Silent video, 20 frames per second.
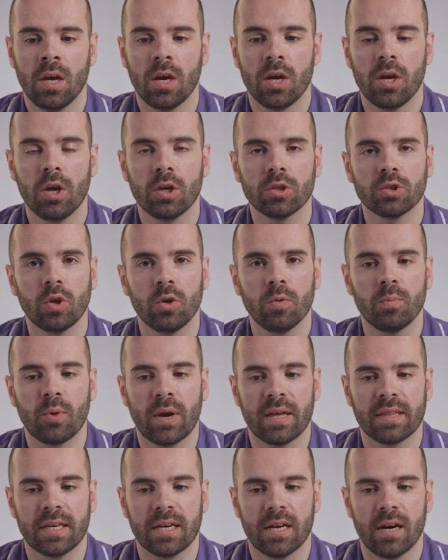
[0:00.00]
Not all
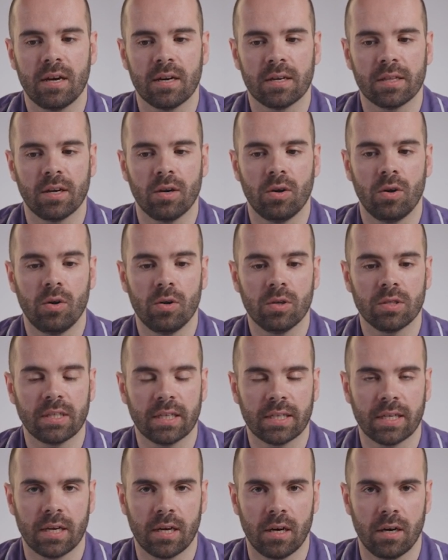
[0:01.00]
bradycardia or
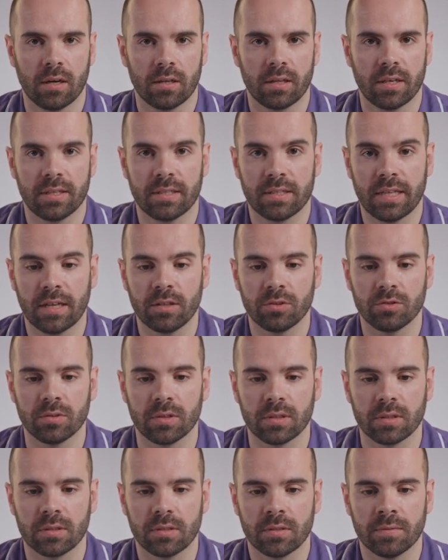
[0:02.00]
tachycardia is
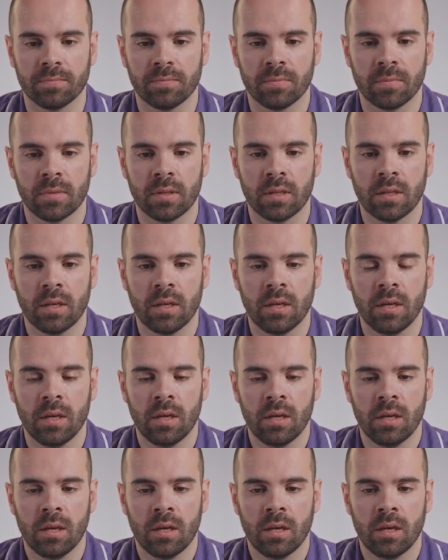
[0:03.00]
dangerous.
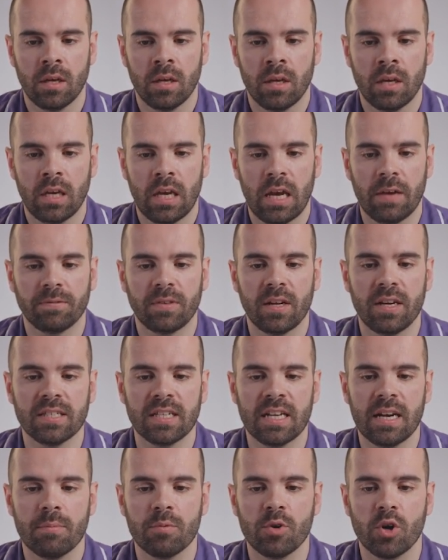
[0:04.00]
If there is
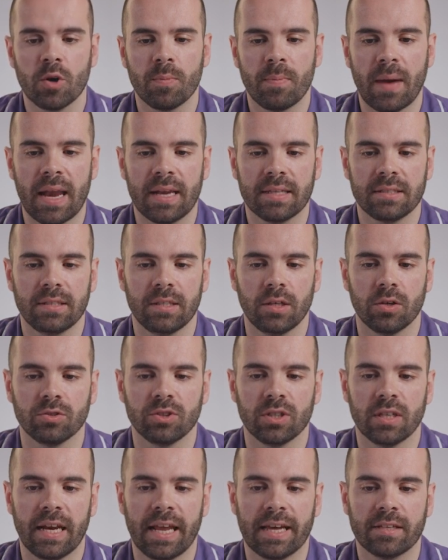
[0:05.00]
an abnormality on
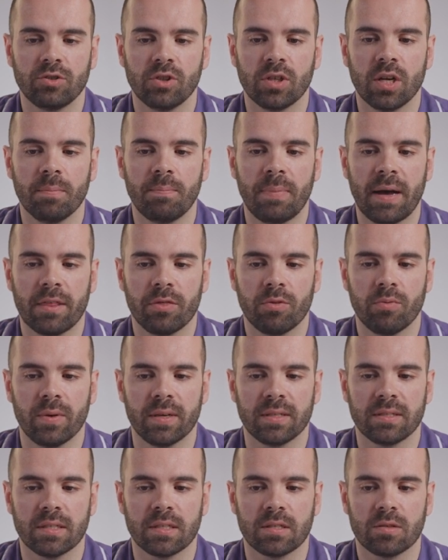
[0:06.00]
the electrical
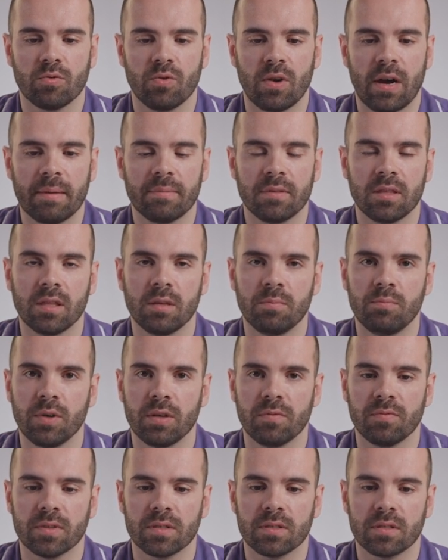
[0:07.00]
pathways described in the
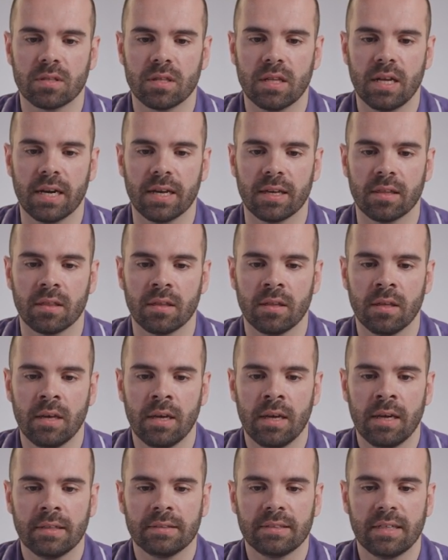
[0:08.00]
previous slide,
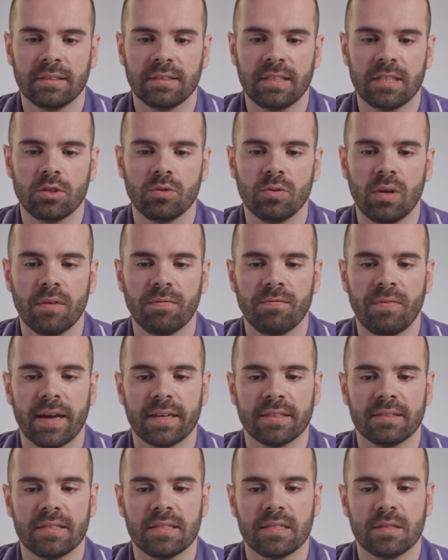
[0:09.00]
then this will
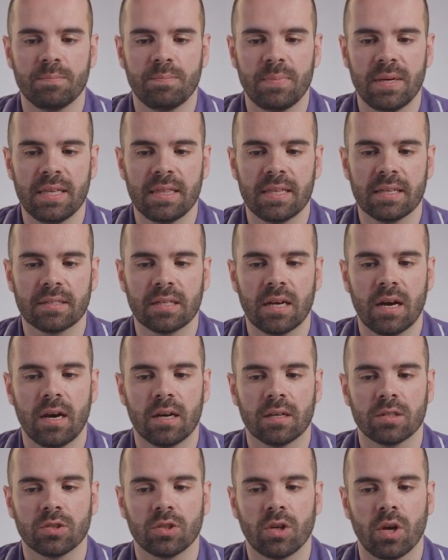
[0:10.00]
affect the speed that a
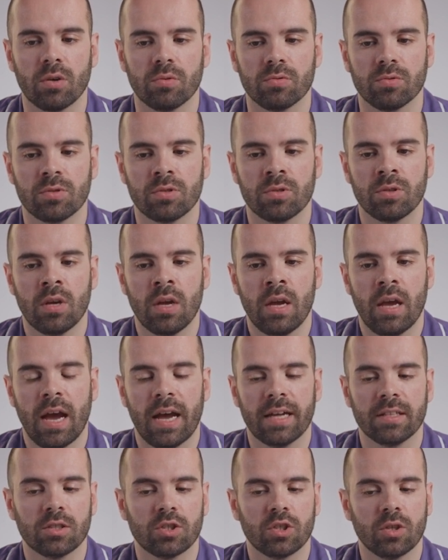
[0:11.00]
heart goes,
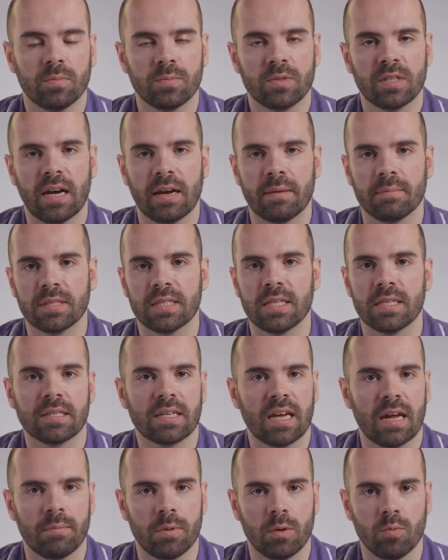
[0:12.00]
and sometimes this
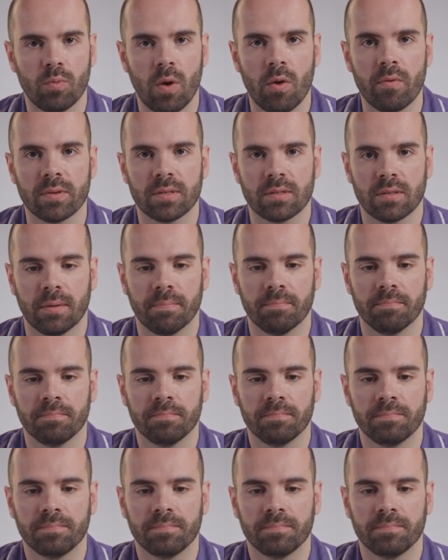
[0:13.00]
can be worrisome.